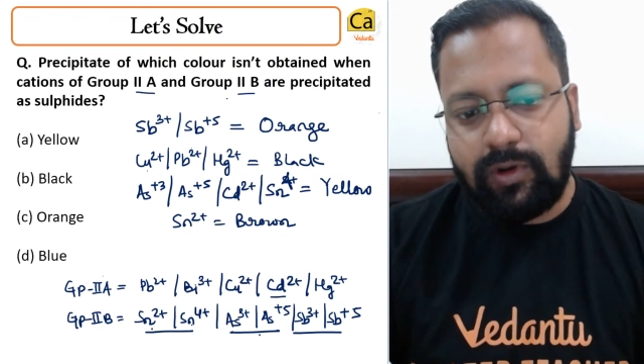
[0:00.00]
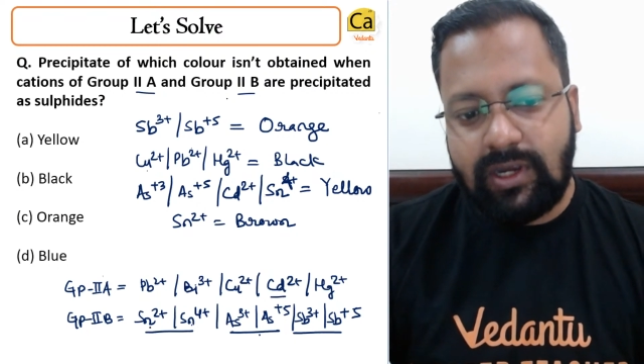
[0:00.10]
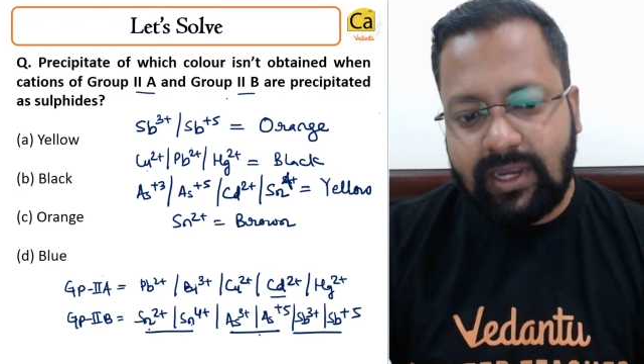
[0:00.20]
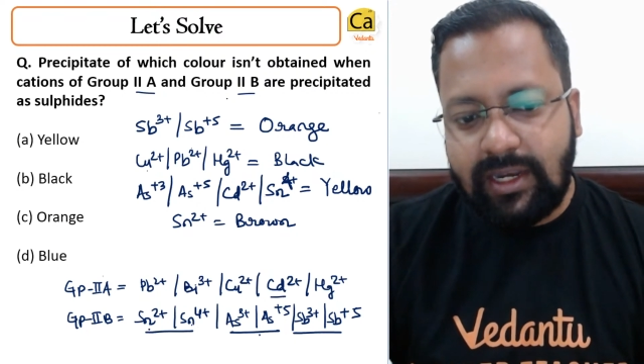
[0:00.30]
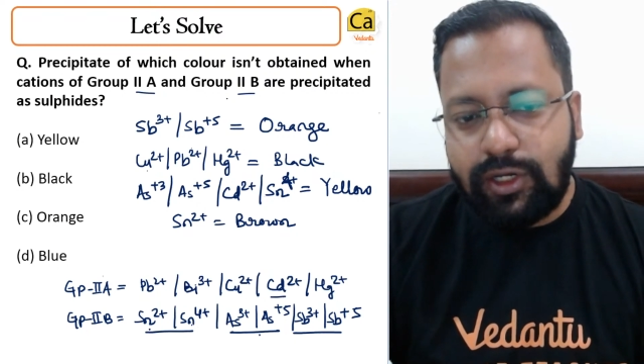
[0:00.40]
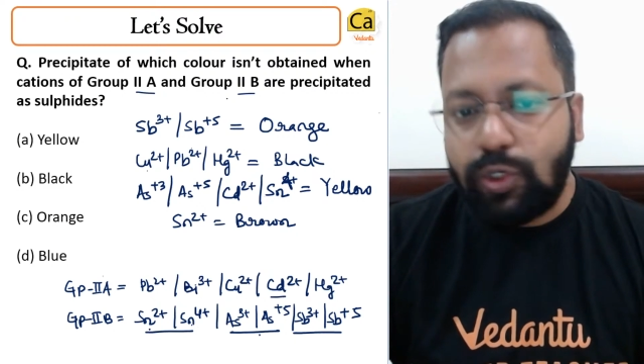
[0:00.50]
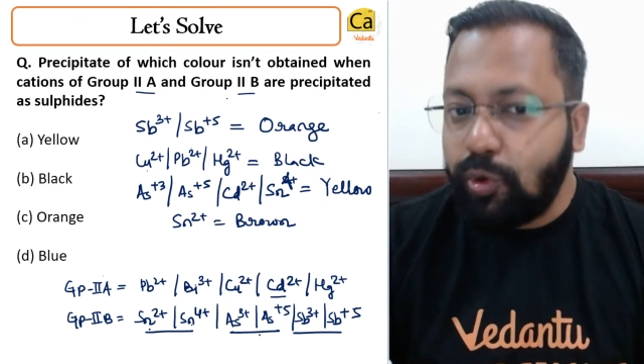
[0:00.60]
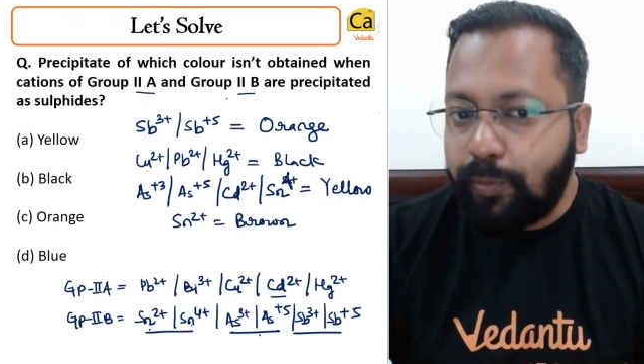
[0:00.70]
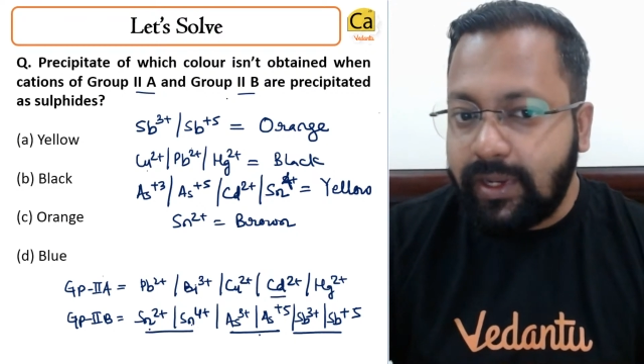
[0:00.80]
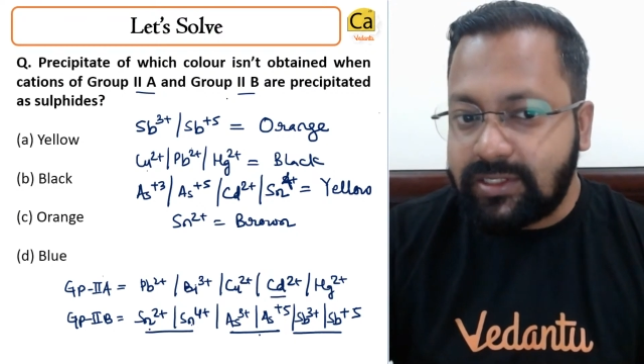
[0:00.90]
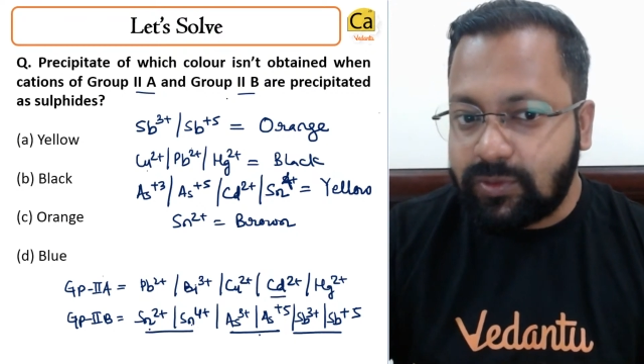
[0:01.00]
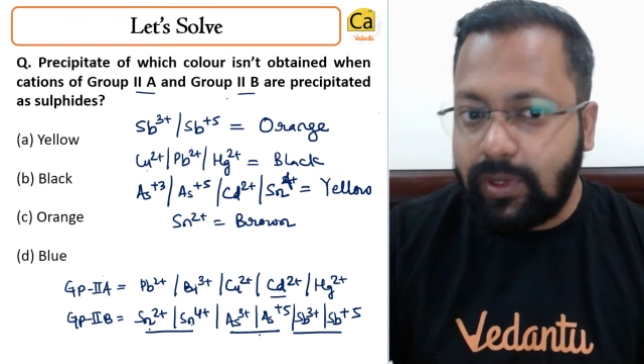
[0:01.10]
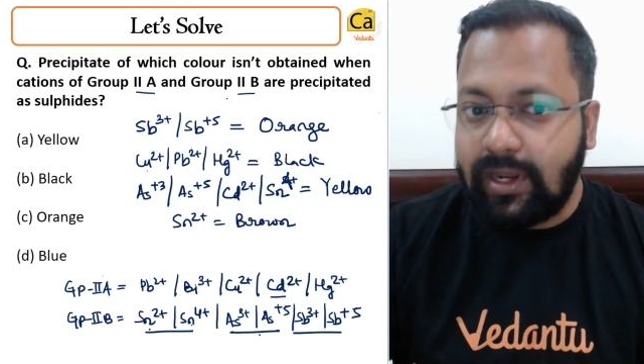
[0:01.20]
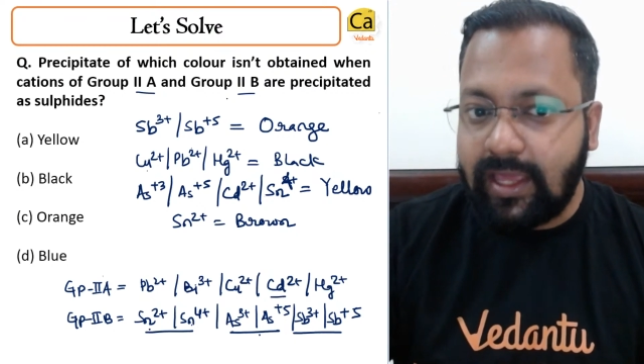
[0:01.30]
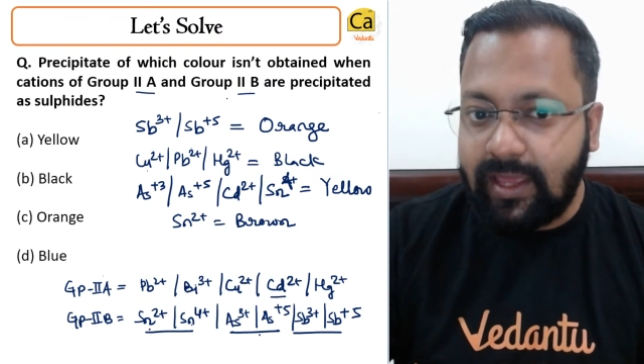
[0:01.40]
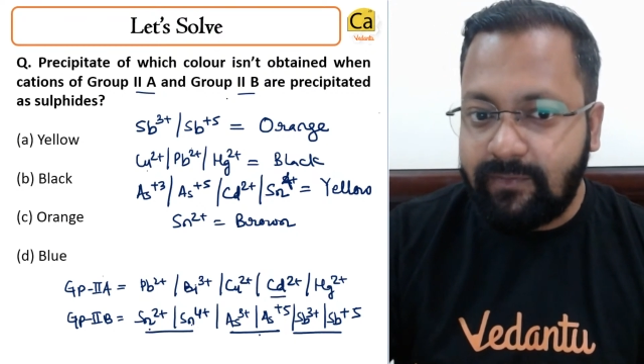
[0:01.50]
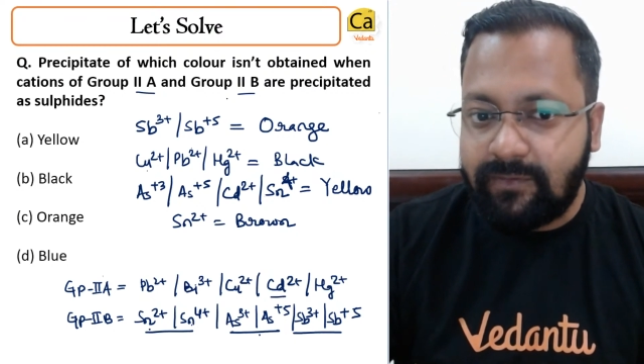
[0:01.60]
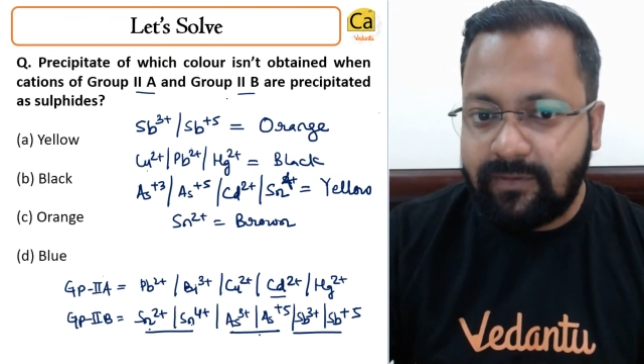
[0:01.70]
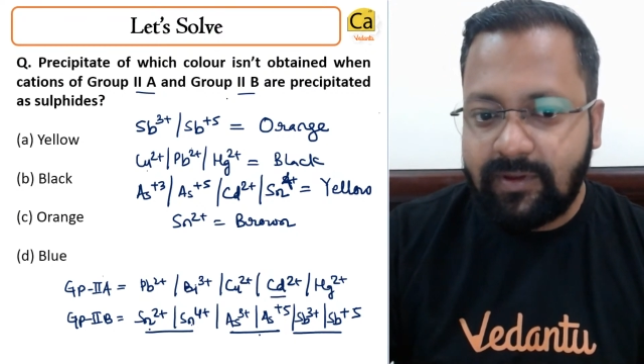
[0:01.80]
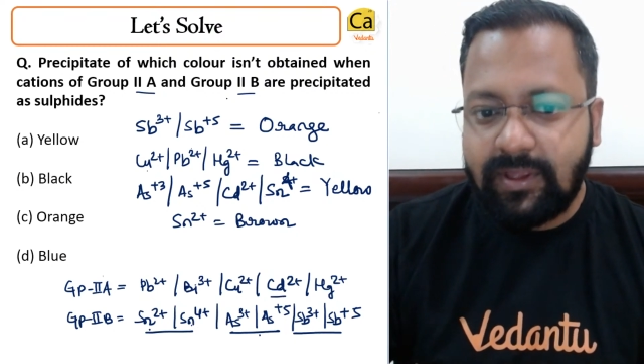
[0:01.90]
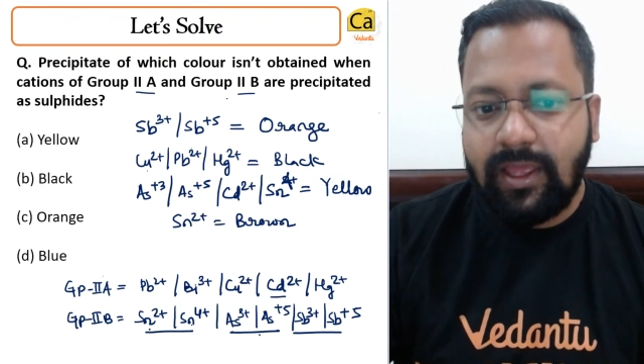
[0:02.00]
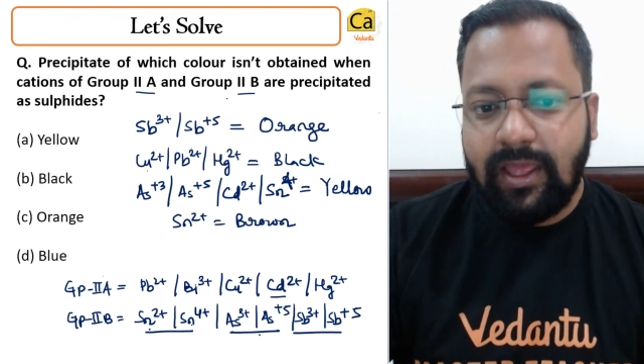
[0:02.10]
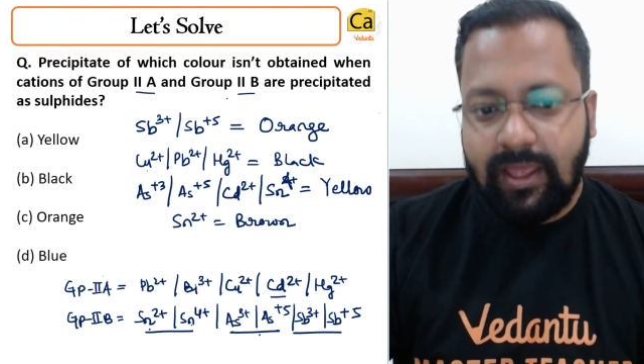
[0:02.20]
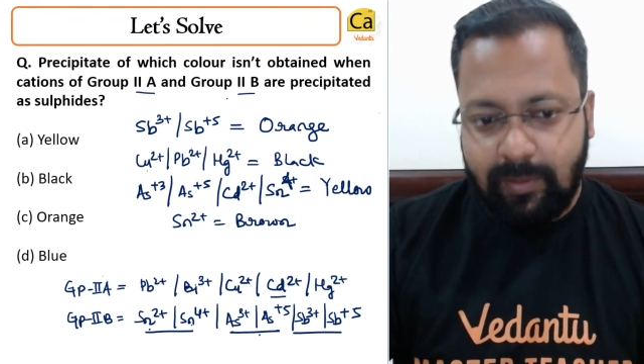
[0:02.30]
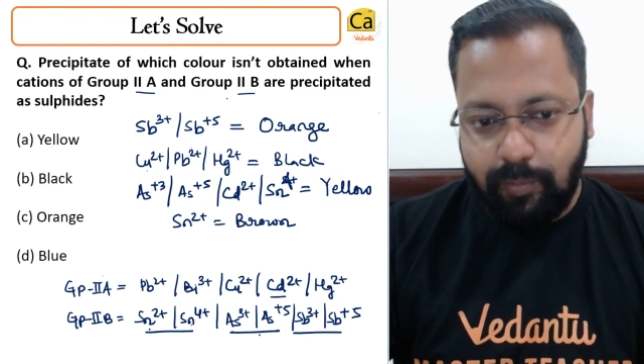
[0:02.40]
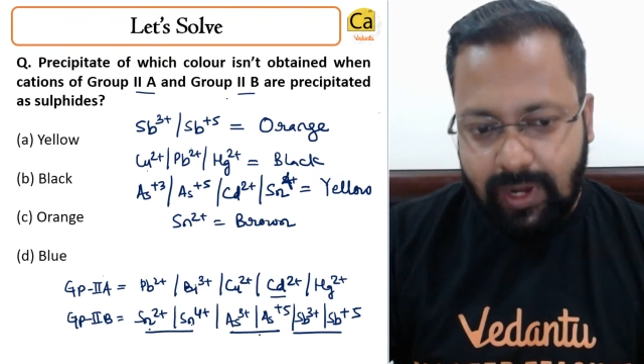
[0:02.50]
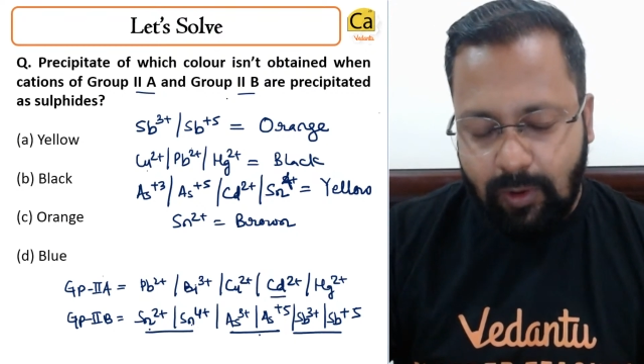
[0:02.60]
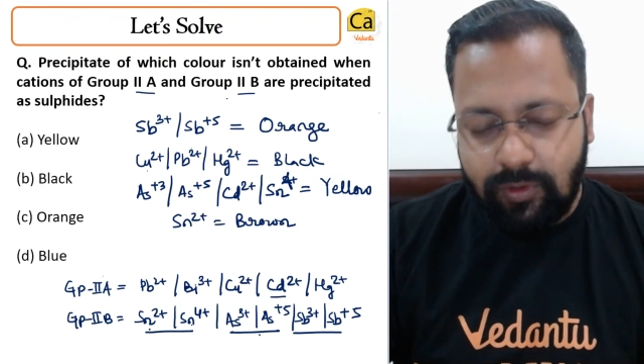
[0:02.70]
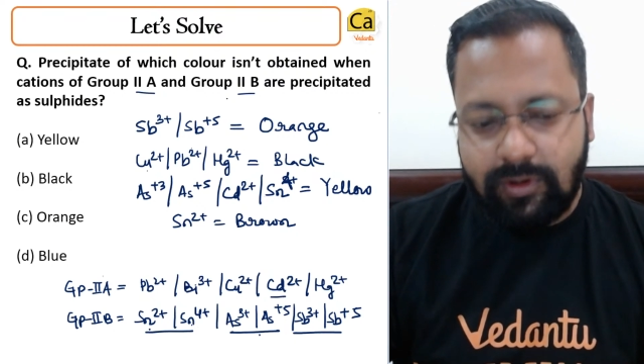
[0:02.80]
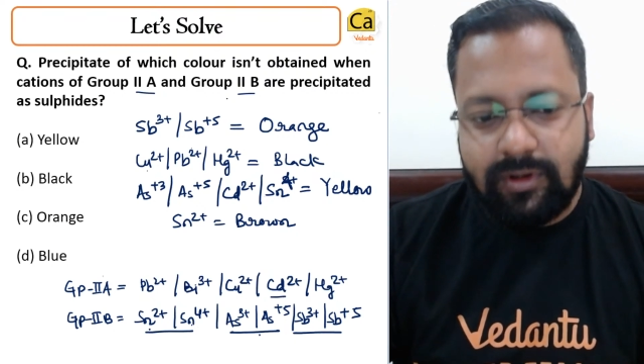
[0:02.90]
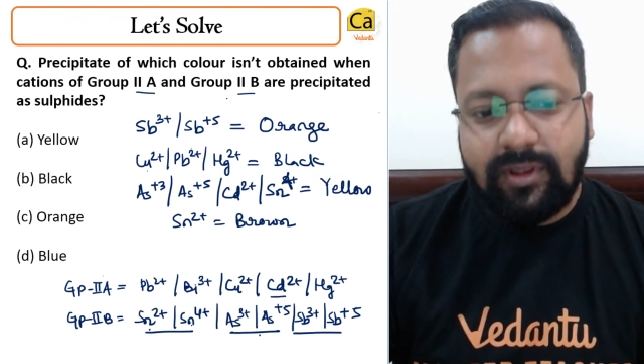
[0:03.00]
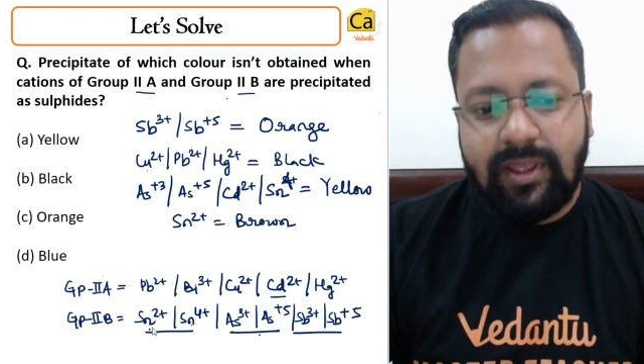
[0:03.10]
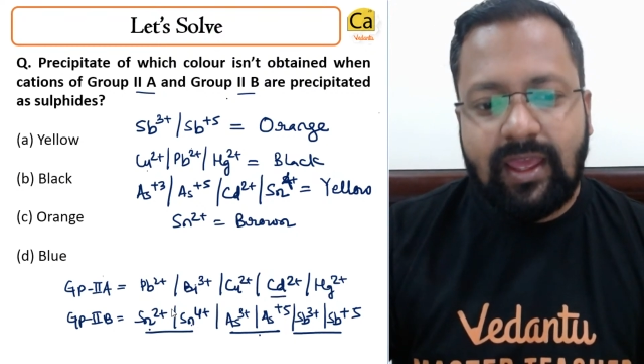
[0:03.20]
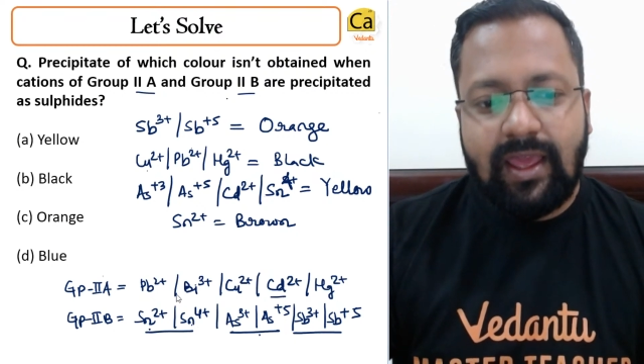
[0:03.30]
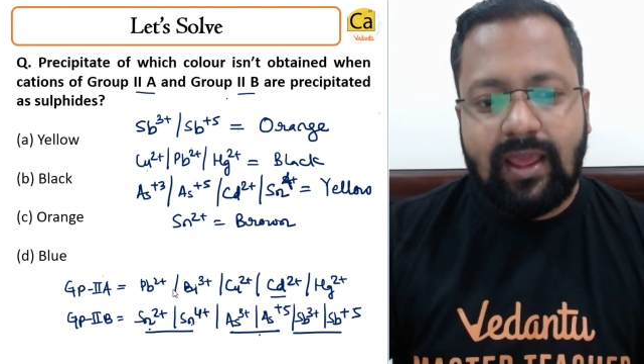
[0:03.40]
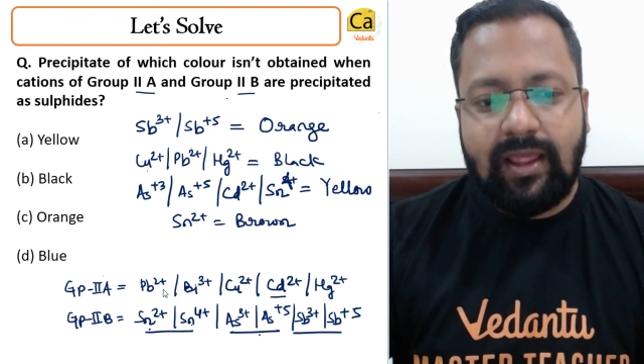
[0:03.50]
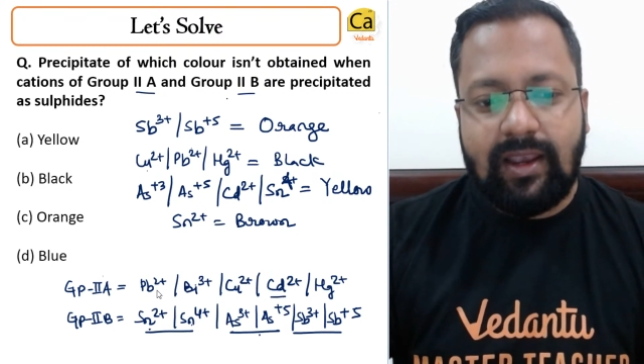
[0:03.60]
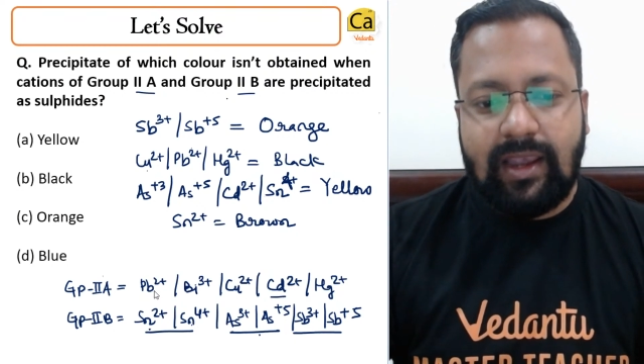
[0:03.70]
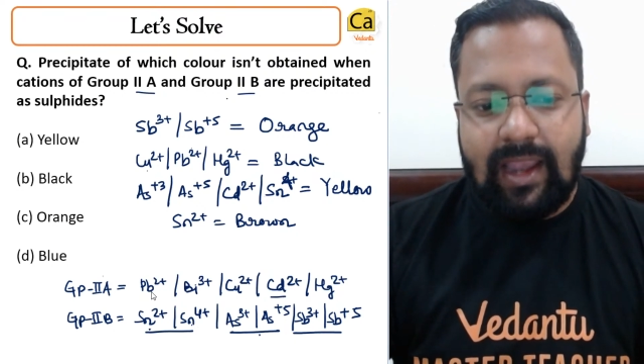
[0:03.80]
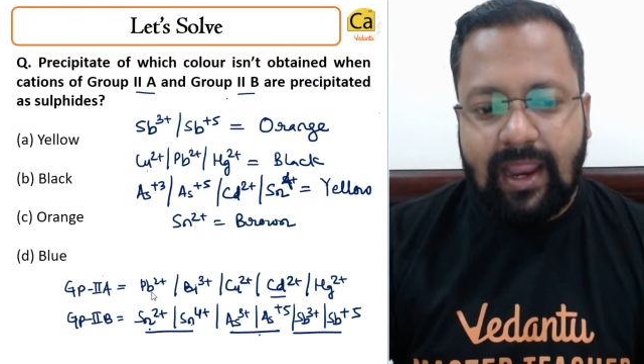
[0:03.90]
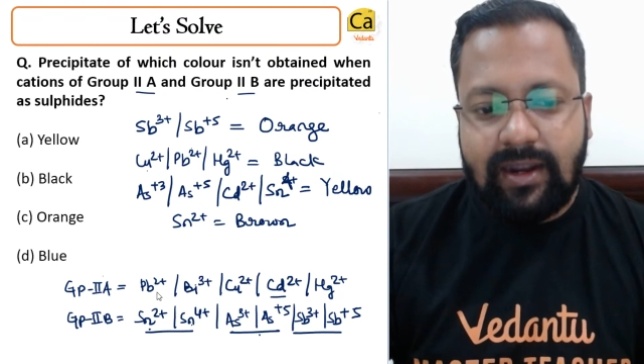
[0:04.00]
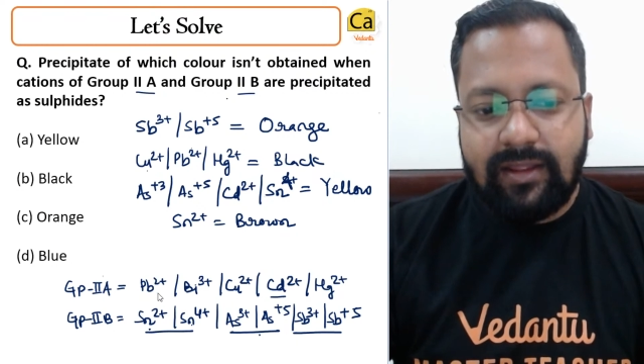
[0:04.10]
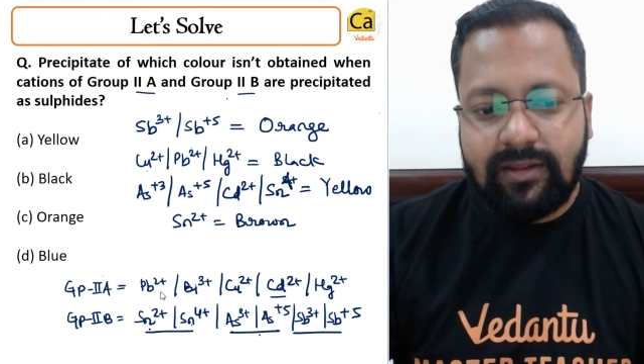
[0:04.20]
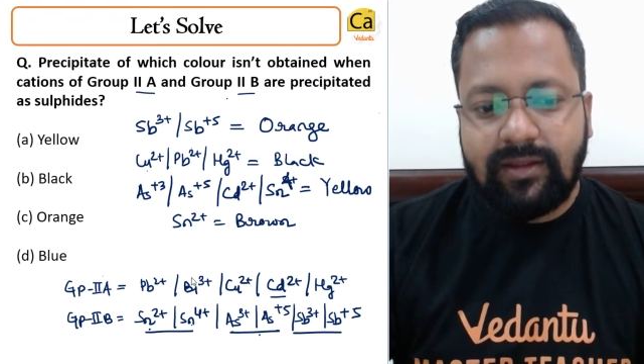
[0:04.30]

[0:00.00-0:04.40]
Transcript: Tin 2 plus will give brown. Lead